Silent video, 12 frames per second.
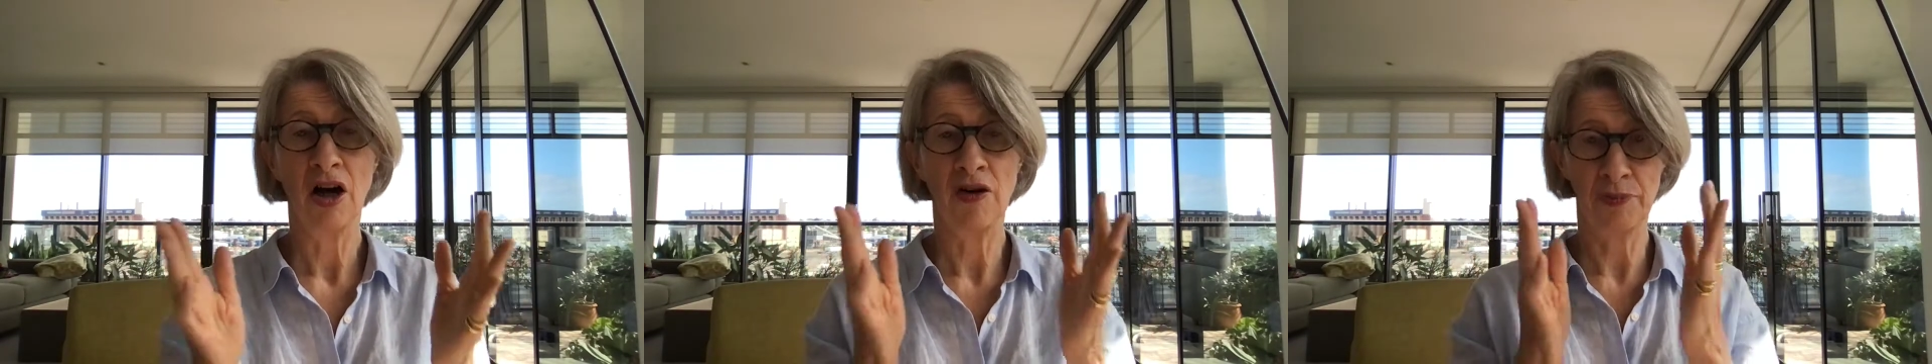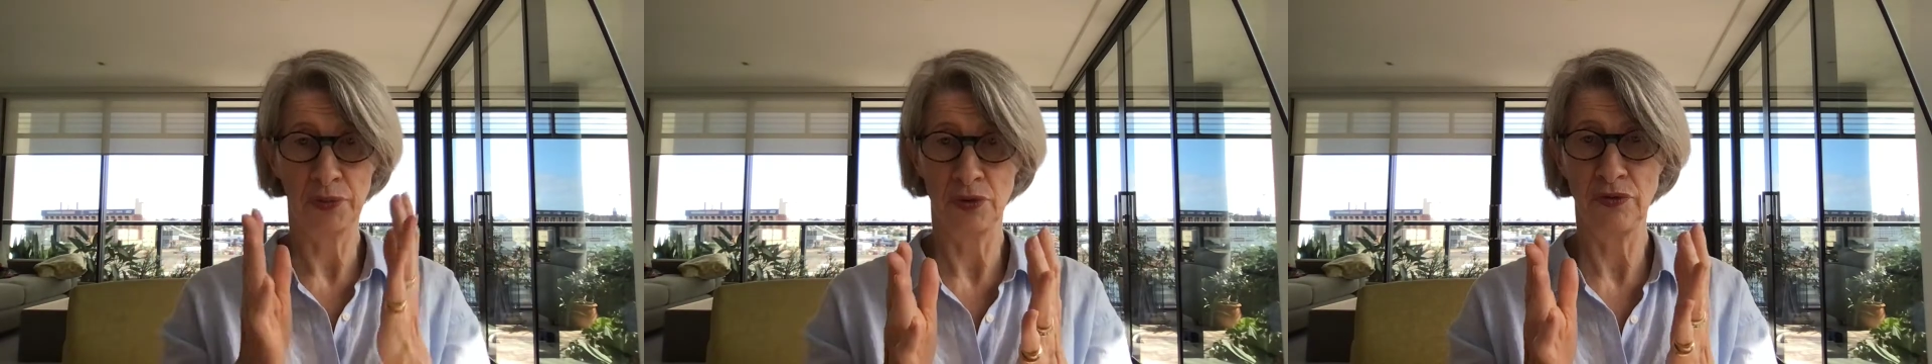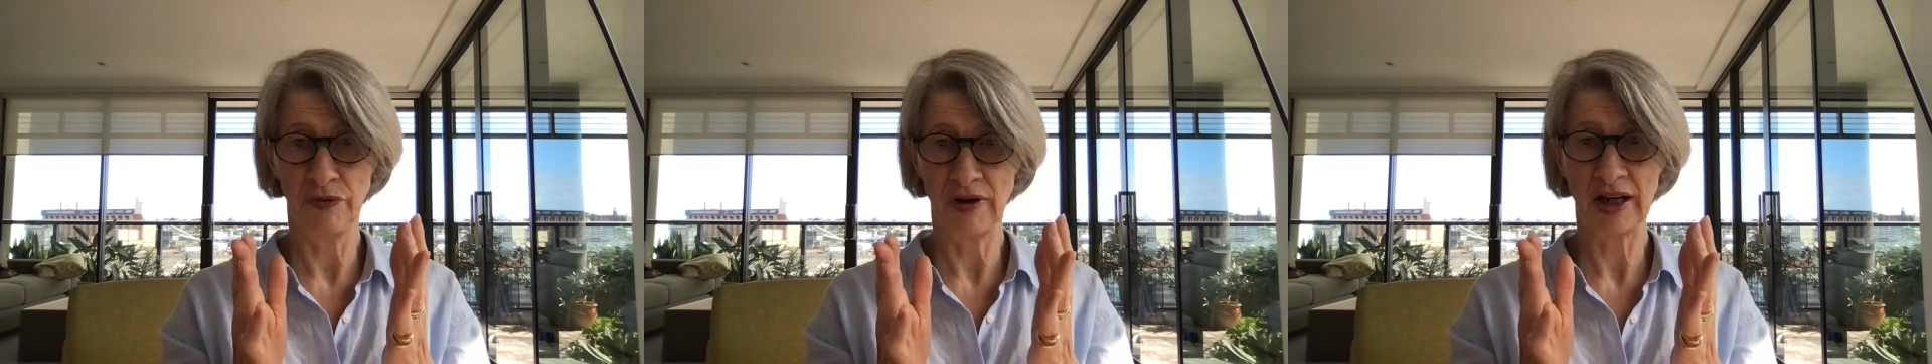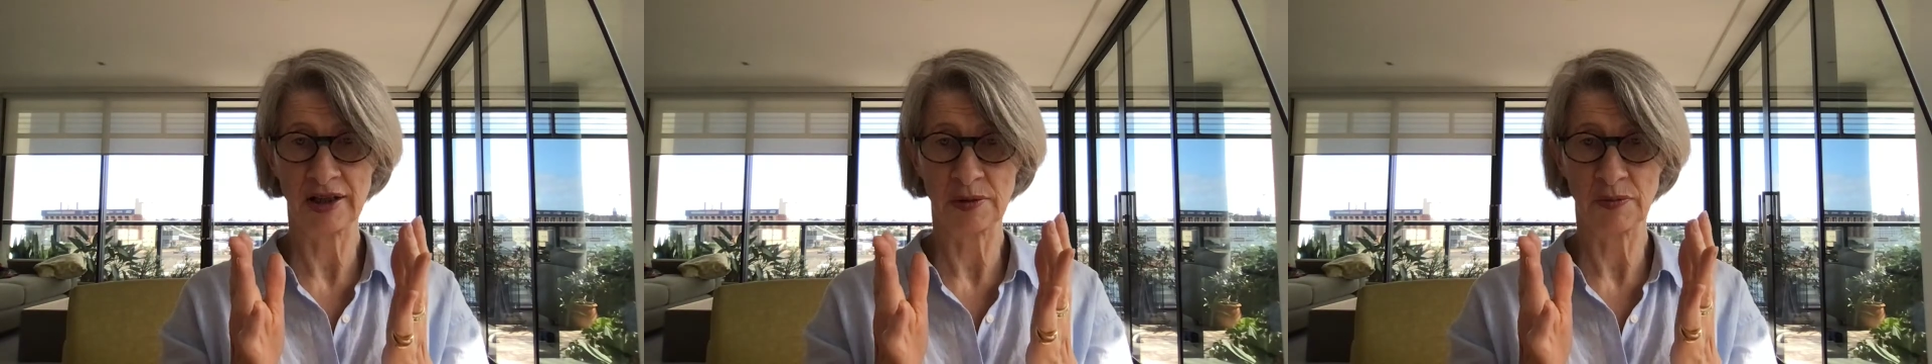of
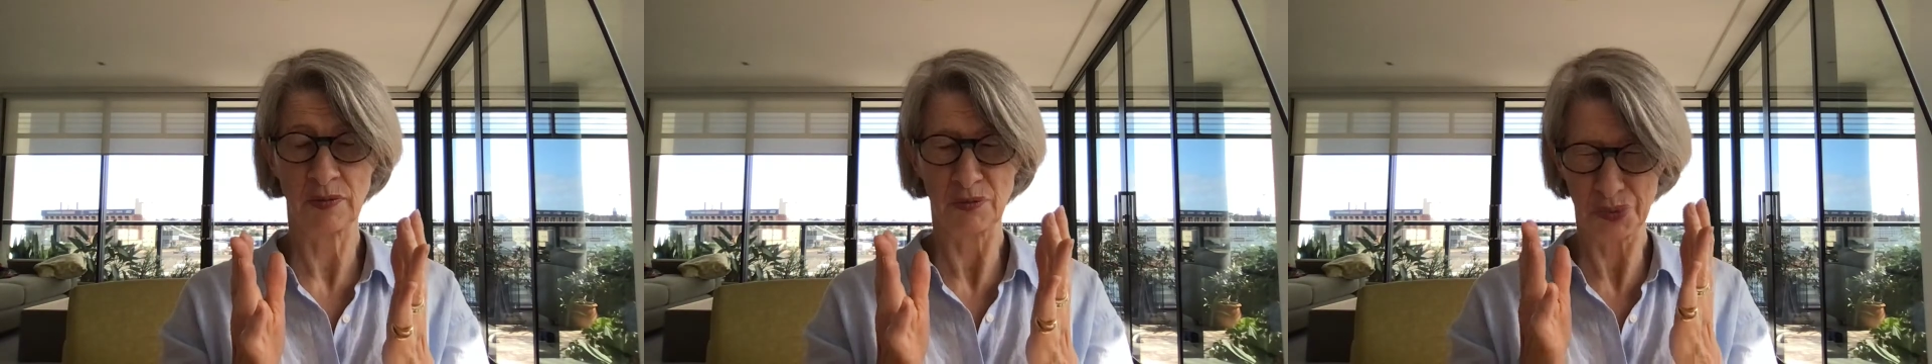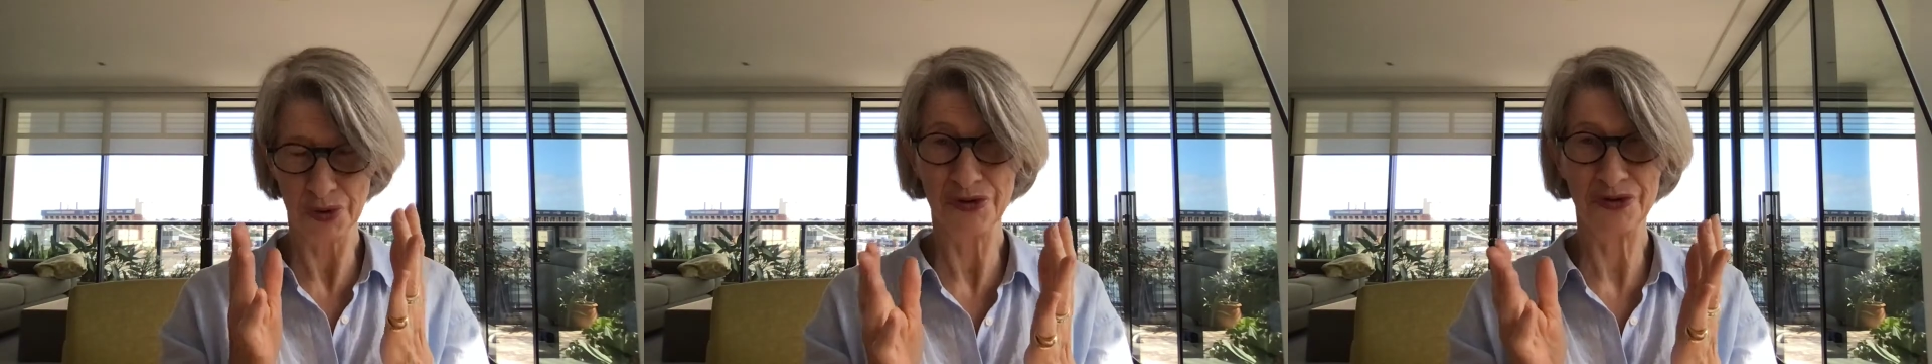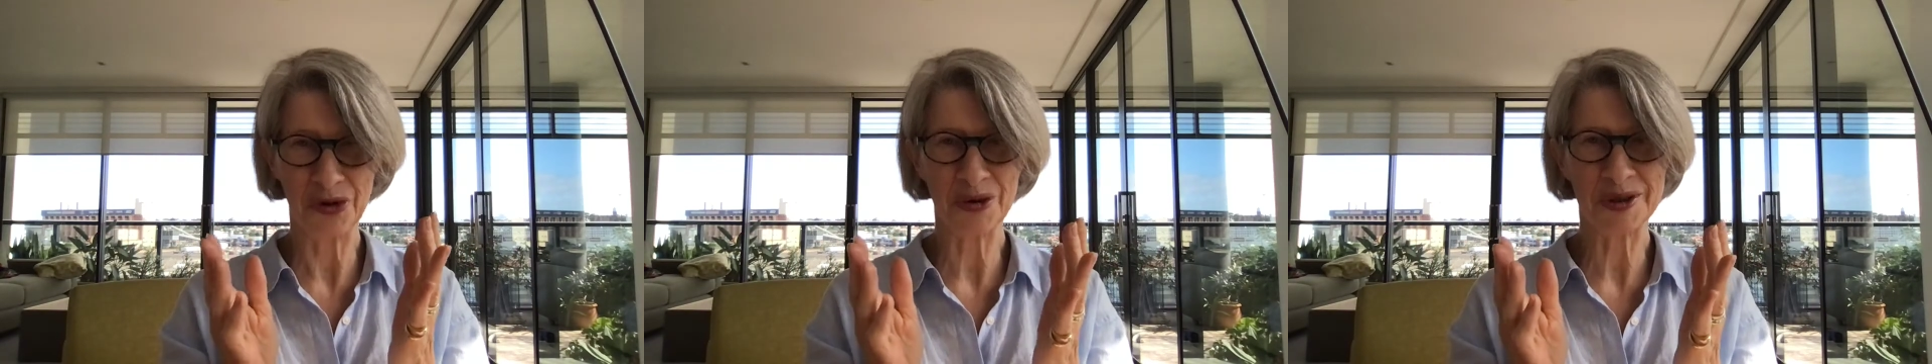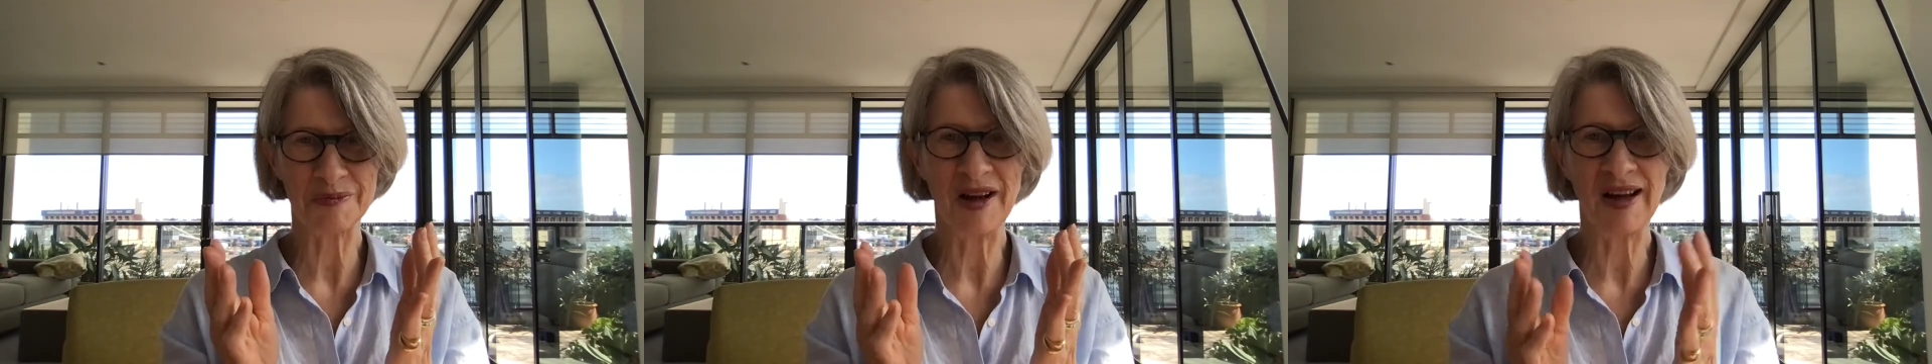
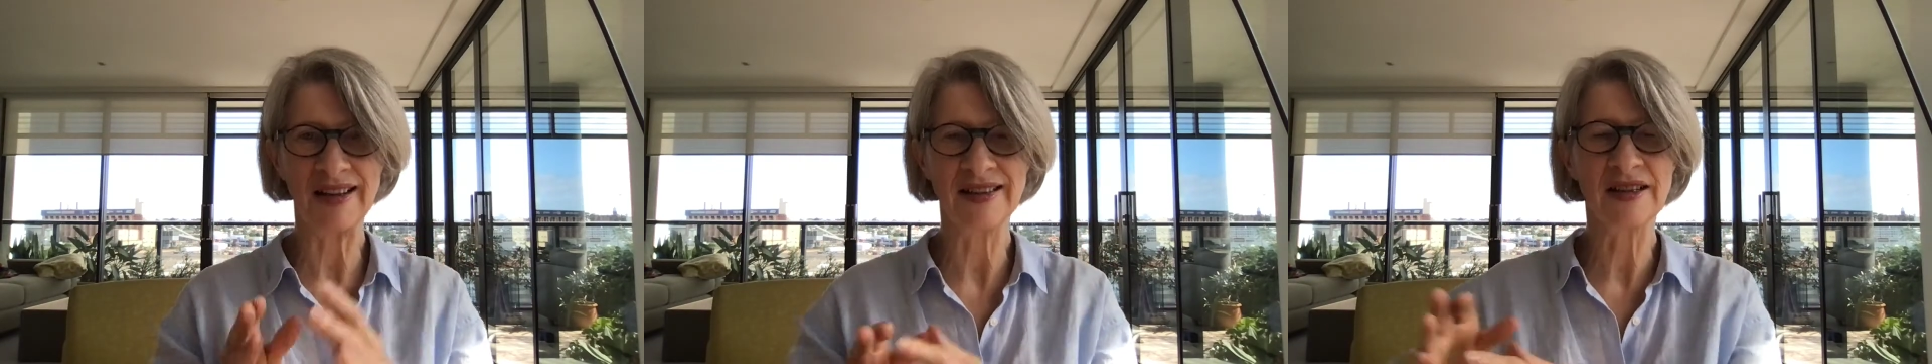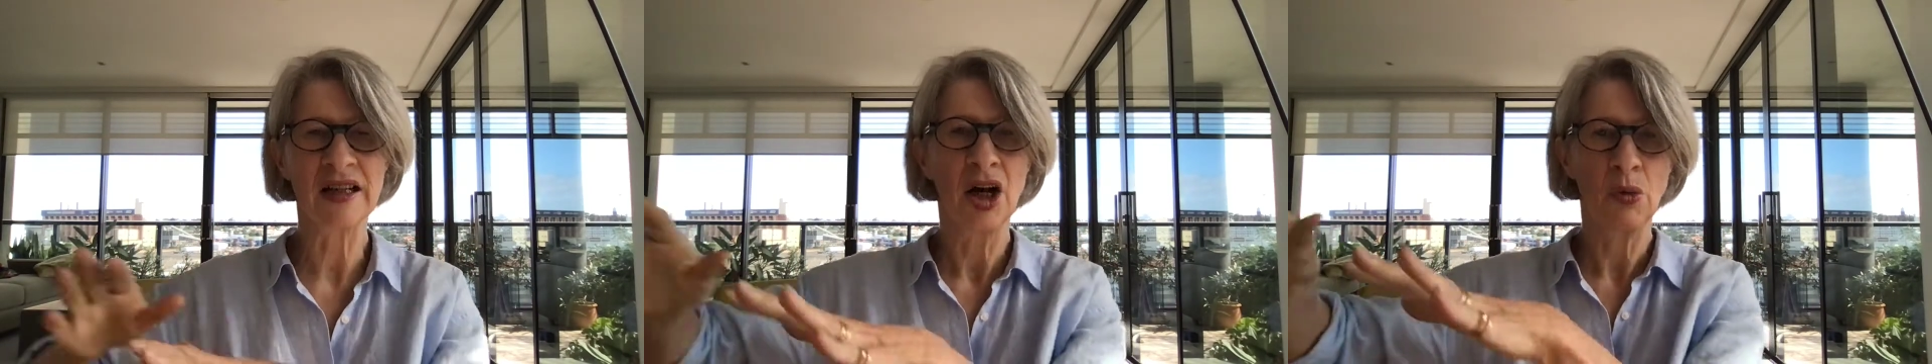Prufrock's mind.